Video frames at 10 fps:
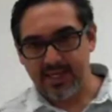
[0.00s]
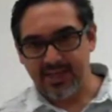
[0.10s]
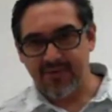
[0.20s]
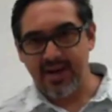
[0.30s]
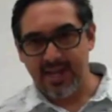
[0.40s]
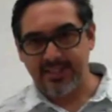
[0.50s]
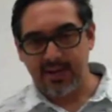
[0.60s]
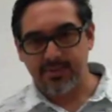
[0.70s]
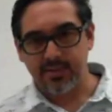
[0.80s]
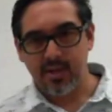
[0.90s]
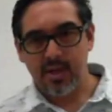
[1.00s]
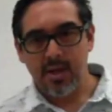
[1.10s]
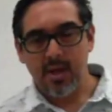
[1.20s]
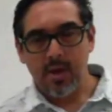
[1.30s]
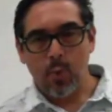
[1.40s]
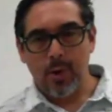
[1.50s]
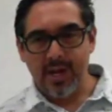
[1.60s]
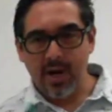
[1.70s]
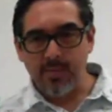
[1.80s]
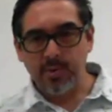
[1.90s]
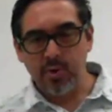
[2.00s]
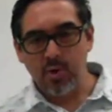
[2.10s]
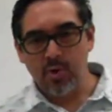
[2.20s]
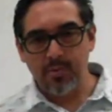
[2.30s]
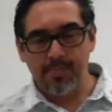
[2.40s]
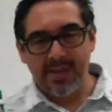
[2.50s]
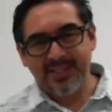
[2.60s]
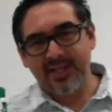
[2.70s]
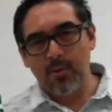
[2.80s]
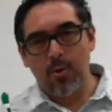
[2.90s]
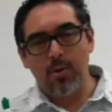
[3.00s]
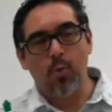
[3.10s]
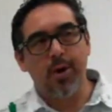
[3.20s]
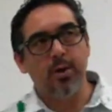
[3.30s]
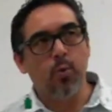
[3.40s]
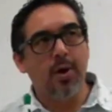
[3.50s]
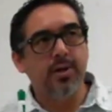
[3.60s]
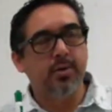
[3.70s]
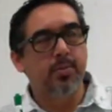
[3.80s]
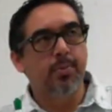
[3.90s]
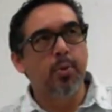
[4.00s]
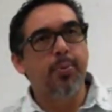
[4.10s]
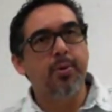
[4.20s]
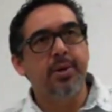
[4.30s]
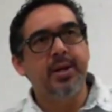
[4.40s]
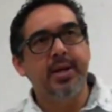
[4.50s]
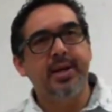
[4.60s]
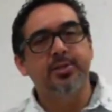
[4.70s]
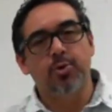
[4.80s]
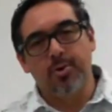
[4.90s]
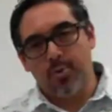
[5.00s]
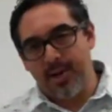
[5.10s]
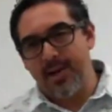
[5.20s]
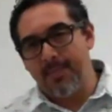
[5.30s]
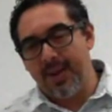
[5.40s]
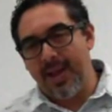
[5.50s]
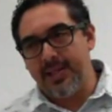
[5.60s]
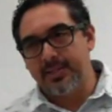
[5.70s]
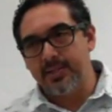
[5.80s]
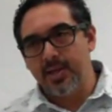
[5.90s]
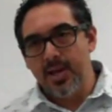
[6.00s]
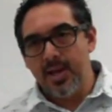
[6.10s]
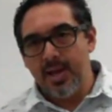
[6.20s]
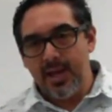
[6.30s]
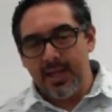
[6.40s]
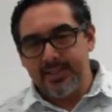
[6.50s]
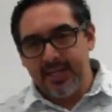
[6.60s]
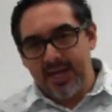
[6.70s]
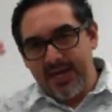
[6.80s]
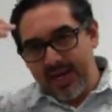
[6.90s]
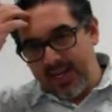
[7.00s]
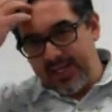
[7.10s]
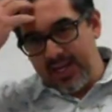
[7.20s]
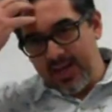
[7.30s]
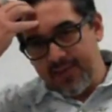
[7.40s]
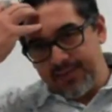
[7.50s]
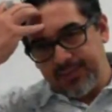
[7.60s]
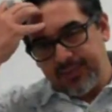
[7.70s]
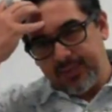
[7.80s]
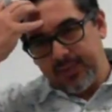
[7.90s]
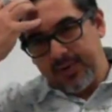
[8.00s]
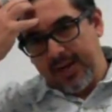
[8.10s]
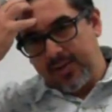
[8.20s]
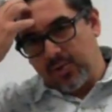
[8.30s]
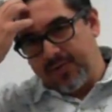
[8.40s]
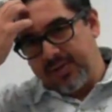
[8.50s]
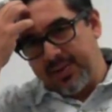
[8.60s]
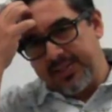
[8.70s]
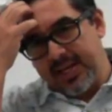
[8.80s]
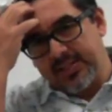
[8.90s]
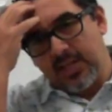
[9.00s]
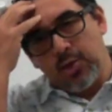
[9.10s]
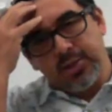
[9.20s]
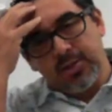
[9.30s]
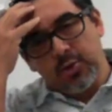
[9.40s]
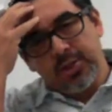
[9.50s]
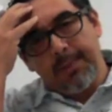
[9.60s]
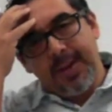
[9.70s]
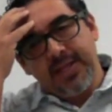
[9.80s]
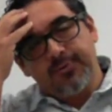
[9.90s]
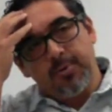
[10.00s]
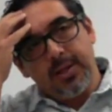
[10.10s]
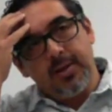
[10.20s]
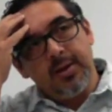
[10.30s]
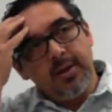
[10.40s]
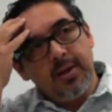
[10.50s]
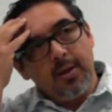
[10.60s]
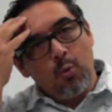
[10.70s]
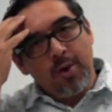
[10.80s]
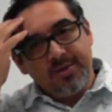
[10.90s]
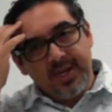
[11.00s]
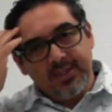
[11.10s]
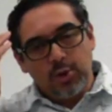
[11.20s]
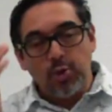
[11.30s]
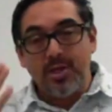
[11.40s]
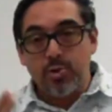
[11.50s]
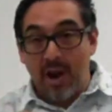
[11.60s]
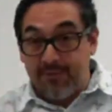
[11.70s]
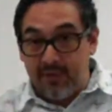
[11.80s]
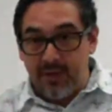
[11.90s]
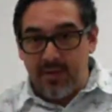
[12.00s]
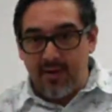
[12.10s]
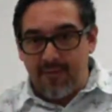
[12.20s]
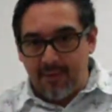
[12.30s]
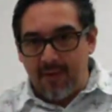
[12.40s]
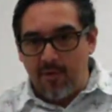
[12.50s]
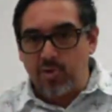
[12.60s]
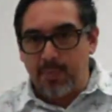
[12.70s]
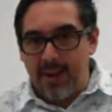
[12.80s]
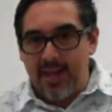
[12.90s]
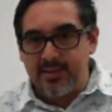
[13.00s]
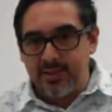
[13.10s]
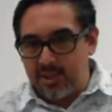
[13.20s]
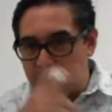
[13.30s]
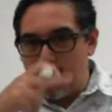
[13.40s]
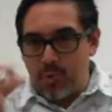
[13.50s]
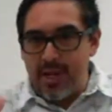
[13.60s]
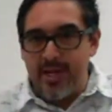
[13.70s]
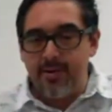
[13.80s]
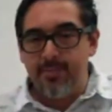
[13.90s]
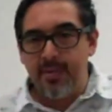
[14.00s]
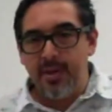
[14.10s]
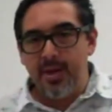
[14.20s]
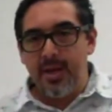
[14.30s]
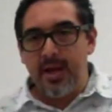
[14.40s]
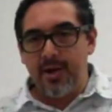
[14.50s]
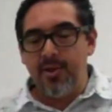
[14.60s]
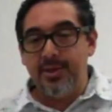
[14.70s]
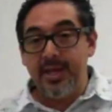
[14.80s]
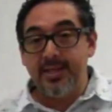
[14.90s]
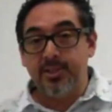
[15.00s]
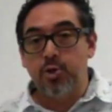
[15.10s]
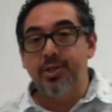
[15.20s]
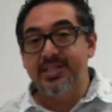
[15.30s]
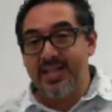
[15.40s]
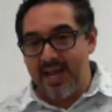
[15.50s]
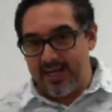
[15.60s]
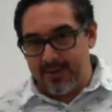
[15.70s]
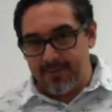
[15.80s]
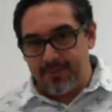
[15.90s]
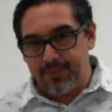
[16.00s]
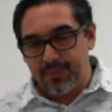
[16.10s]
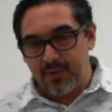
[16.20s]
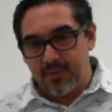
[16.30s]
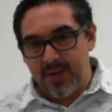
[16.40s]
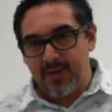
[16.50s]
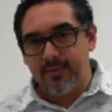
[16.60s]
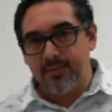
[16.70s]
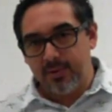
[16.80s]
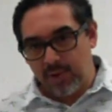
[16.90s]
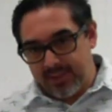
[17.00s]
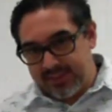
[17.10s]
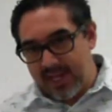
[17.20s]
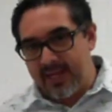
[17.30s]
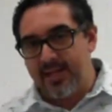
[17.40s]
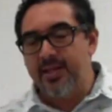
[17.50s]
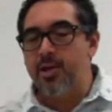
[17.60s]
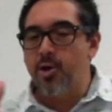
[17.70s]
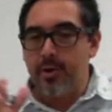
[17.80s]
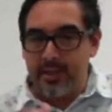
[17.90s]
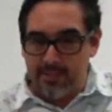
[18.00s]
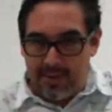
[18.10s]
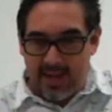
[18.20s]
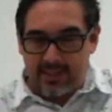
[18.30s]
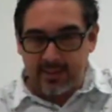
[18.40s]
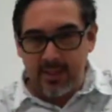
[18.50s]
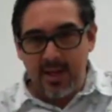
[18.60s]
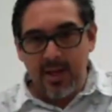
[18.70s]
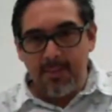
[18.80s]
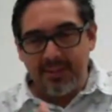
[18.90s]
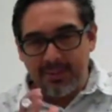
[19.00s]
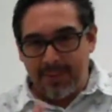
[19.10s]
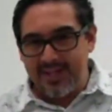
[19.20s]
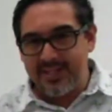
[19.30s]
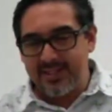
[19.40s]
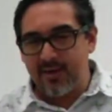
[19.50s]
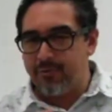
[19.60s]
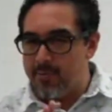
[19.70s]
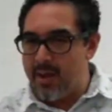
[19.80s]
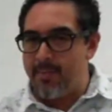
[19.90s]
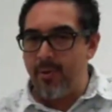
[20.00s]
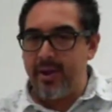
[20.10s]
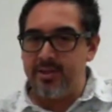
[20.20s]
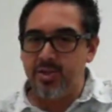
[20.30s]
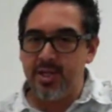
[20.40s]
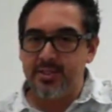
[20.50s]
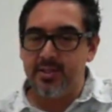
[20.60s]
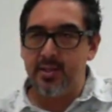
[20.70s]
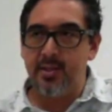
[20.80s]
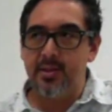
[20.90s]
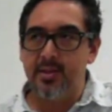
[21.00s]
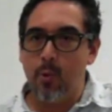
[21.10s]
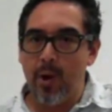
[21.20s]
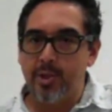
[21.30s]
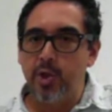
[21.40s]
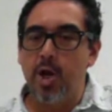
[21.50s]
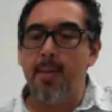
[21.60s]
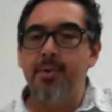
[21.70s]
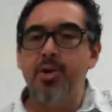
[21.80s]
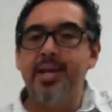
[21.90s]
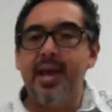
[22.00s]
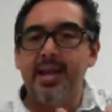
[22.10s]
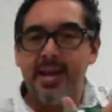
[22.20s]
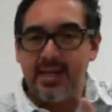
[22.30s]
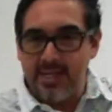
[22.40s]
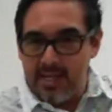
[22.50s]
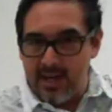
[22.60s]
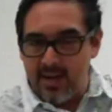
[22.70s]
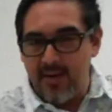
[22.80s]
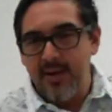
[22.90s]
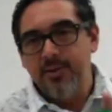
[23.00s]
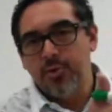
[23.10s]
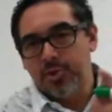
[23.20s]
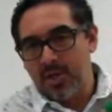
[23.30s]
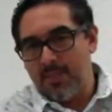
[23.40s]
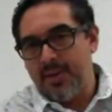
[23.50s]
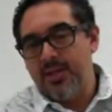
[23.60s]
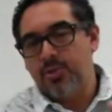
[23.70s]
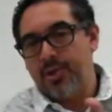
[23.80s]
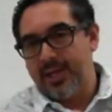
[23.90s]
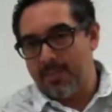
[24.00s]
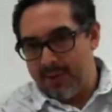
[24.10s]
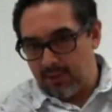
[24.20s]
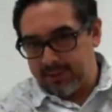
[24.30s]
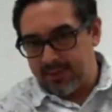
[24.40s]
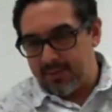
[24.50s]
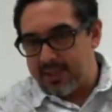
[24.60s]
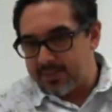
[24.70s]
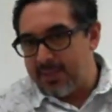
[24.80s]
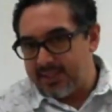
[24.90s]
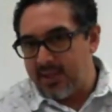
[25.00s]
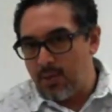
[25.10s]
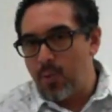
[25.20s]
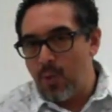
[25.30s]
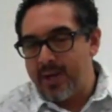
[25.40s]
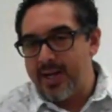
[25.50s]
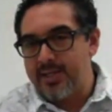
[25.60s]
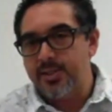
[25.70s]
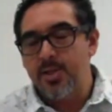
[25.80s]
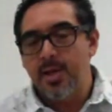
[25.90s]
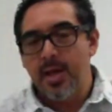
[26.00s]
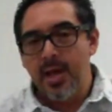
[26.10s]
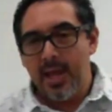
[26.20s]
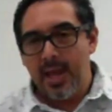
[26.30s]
Okay, different line types. When it comes to your, basically what blueprint reading is, or creating plans, it's getting an idea, right? So if somebody says, can you do some plans for me? One thing is to do the drafting of those plans, just to create them. Another thing is to design it, right? You design it and then you create the plans. But the plans itself, remember, is just the way to communicate an idea to somebody so they can build it. That's basically what it is.